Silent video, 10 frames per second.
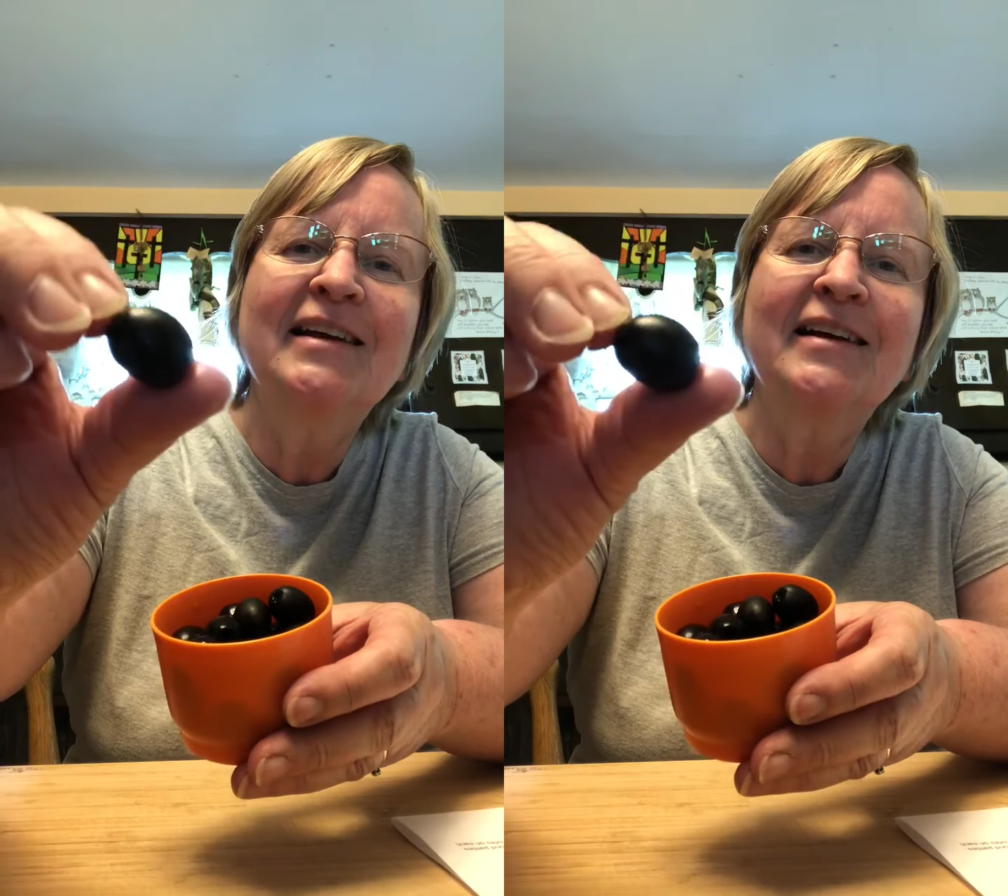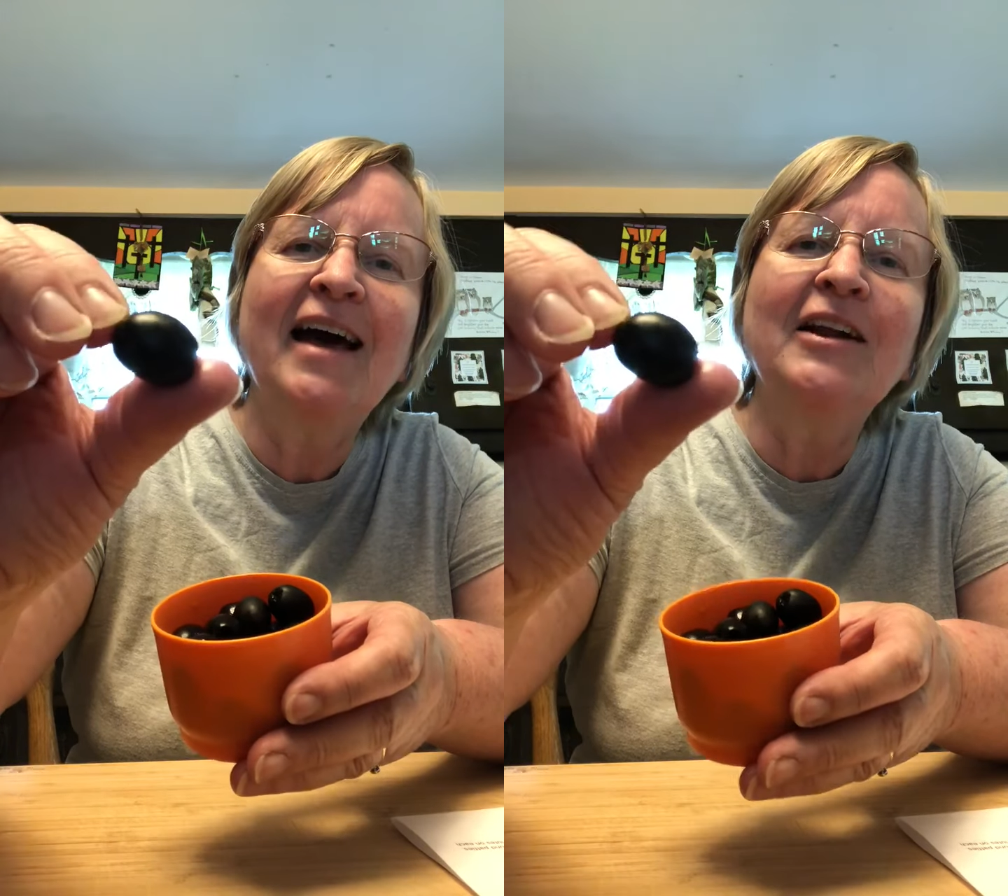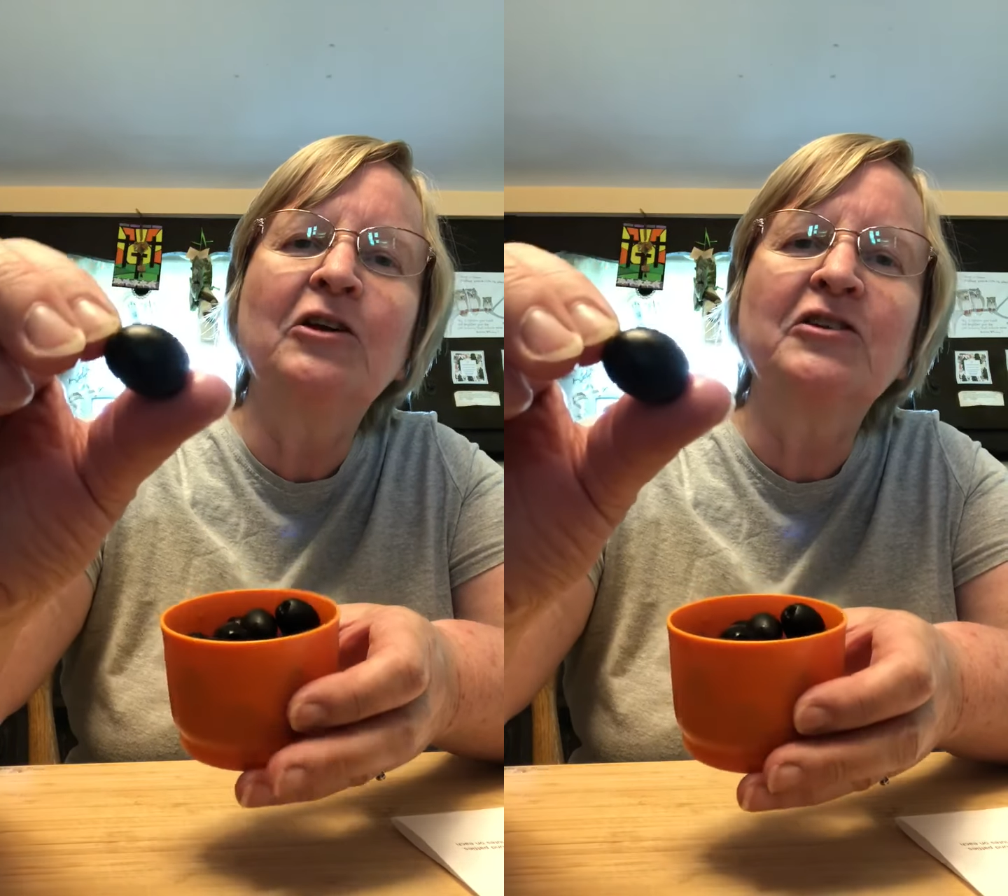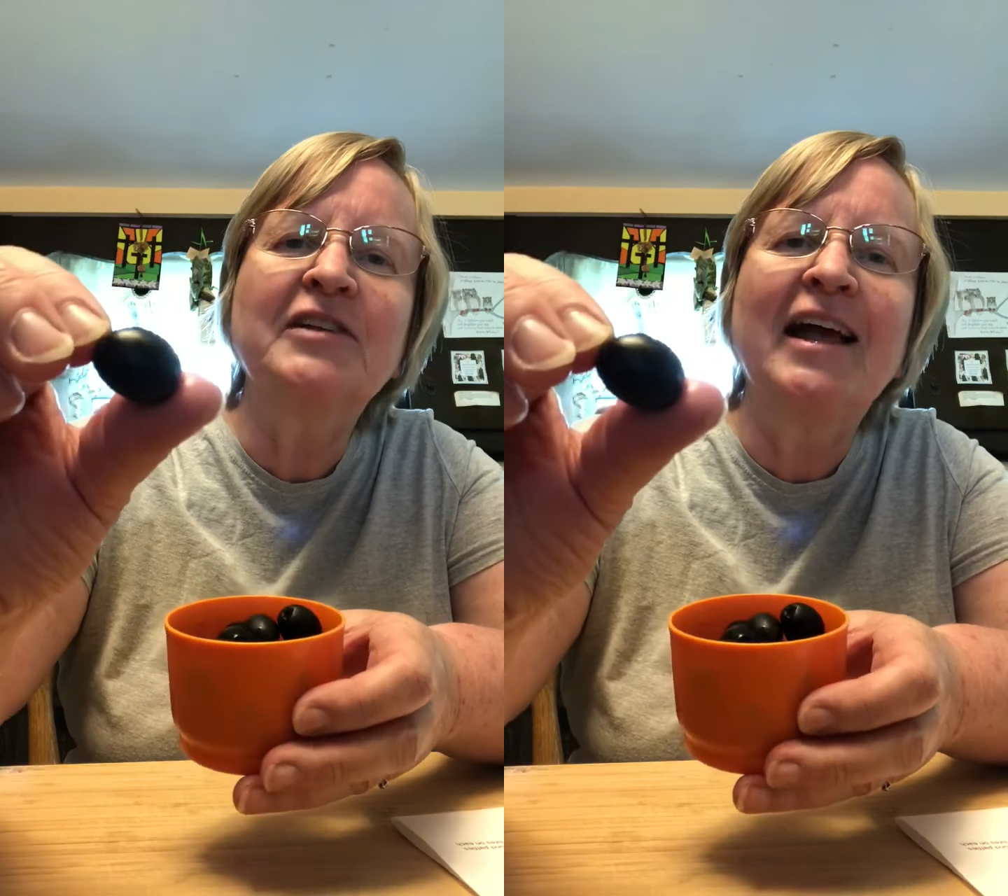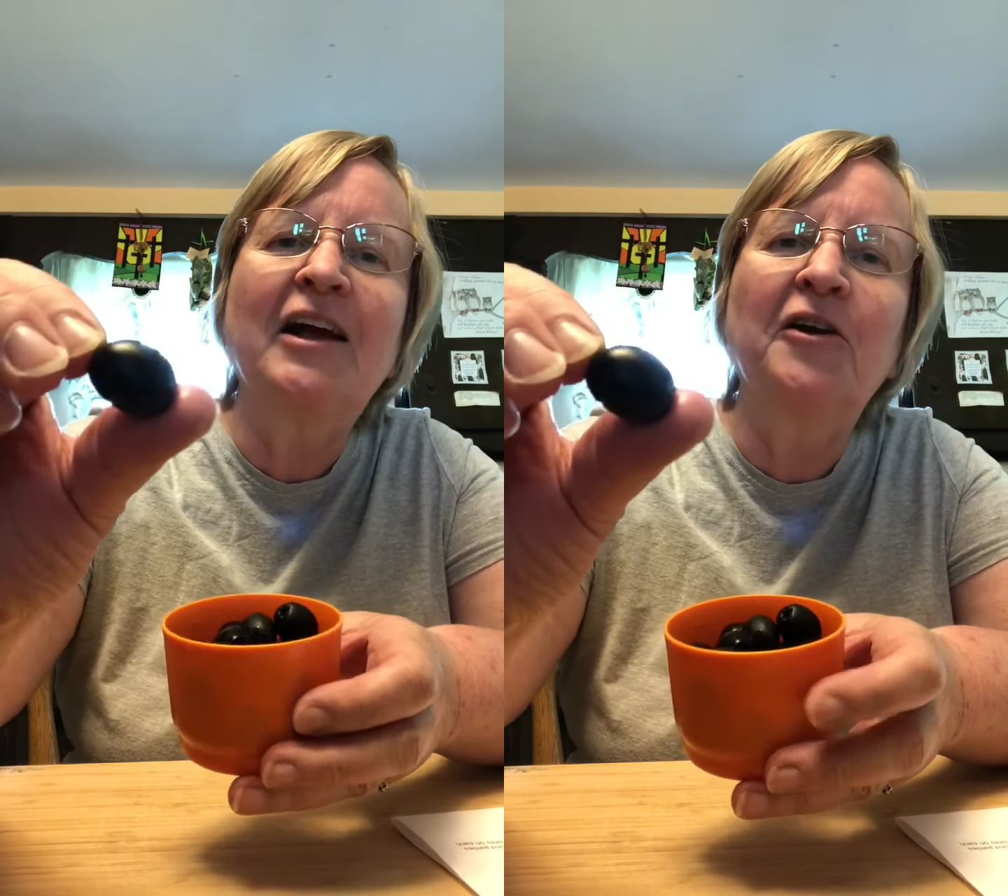Kind of looks
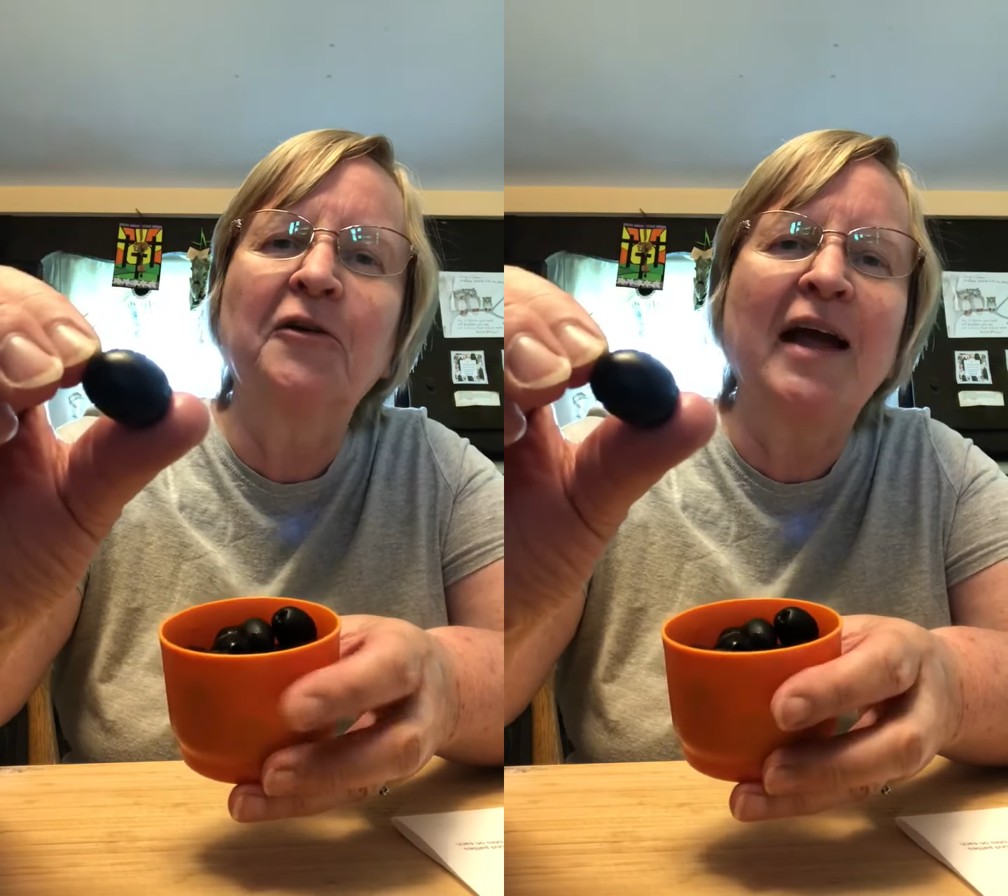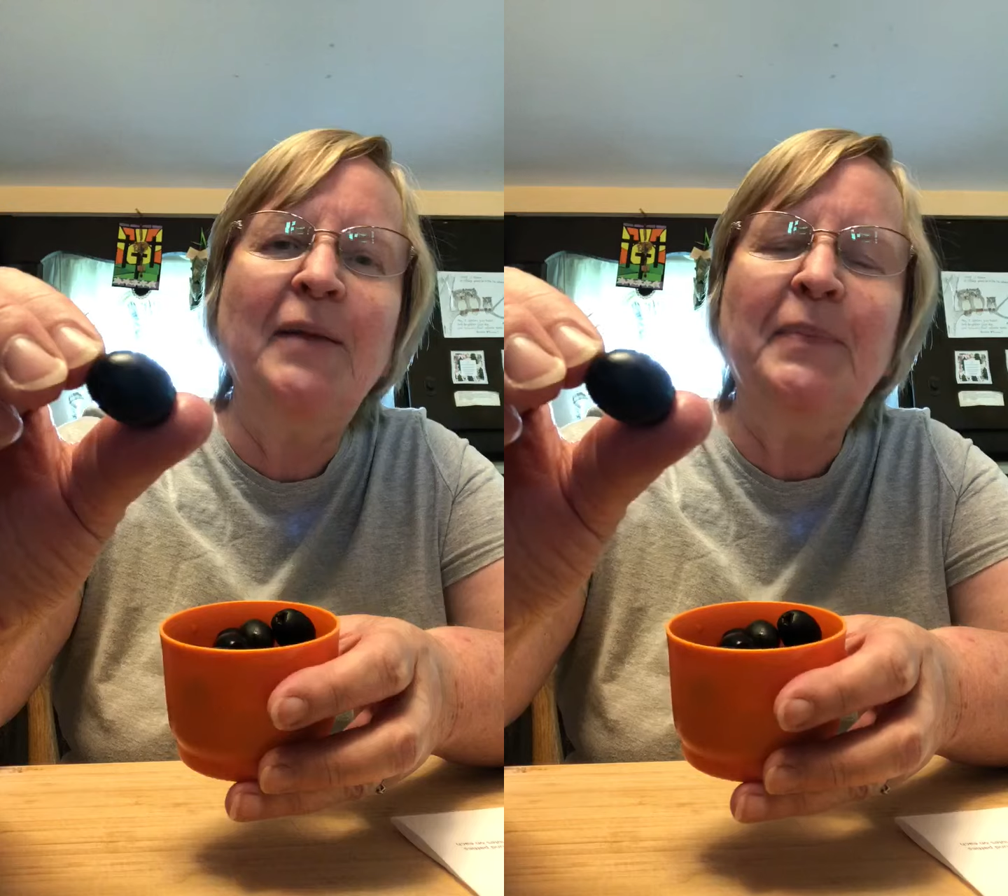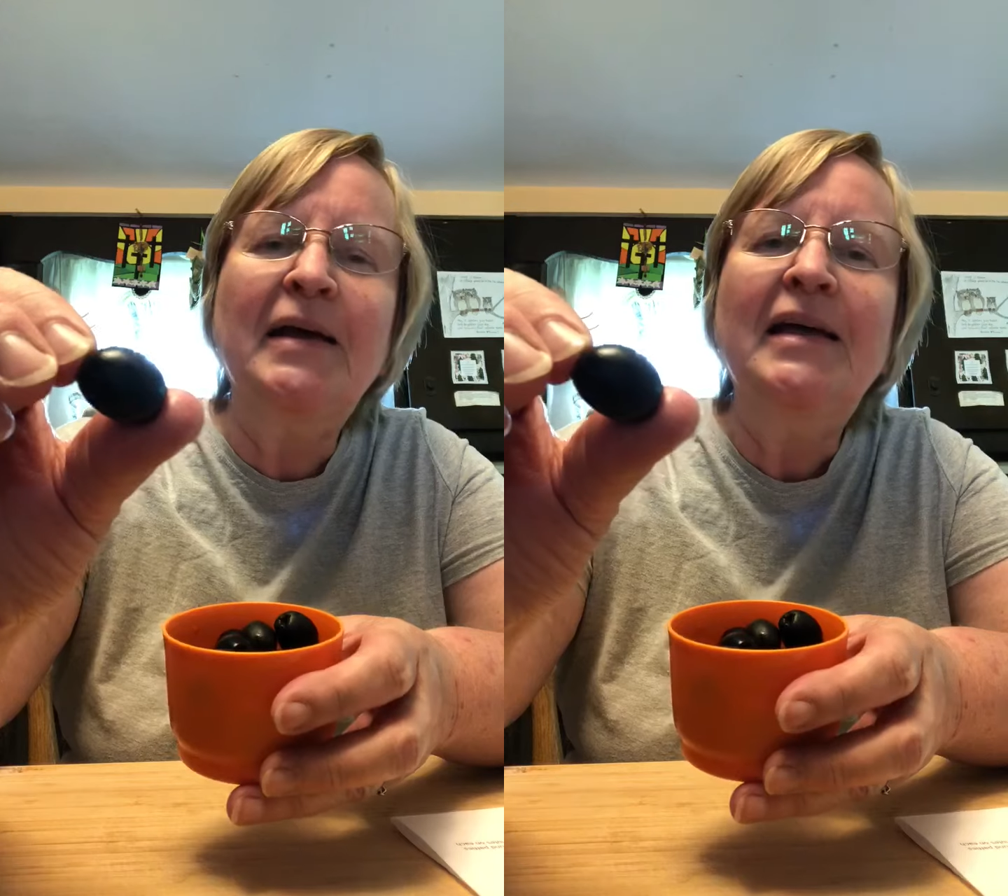like a grape,